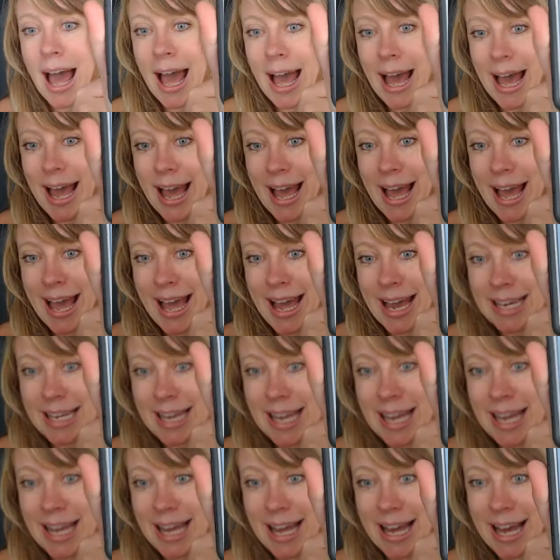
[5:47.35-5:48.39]
And
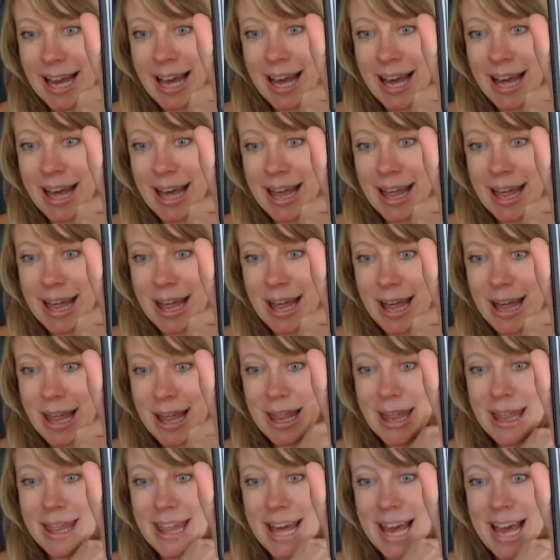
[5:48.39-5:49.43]

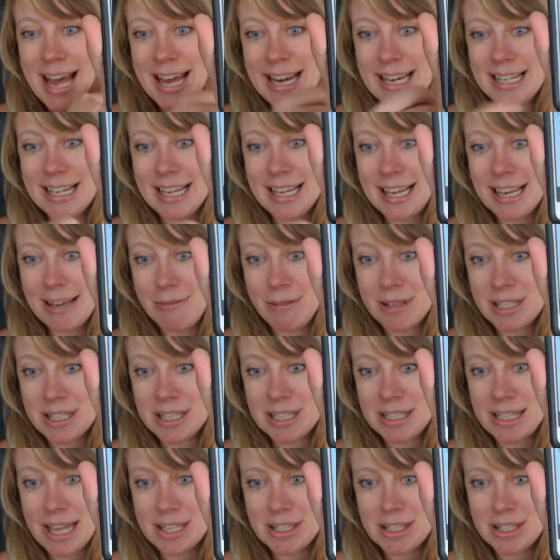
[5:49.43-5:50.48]
then if it
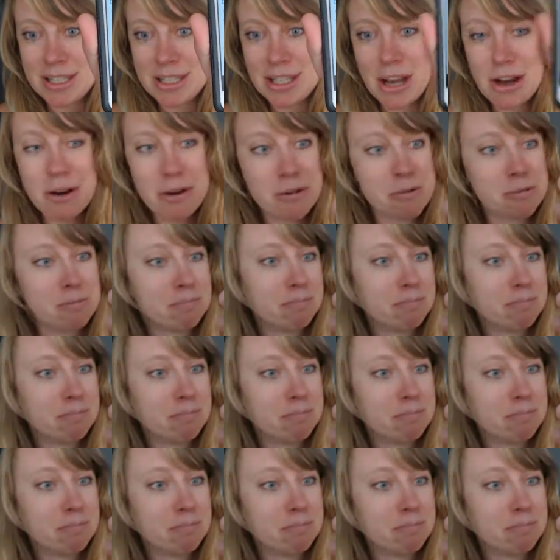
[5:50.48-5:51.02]
says no,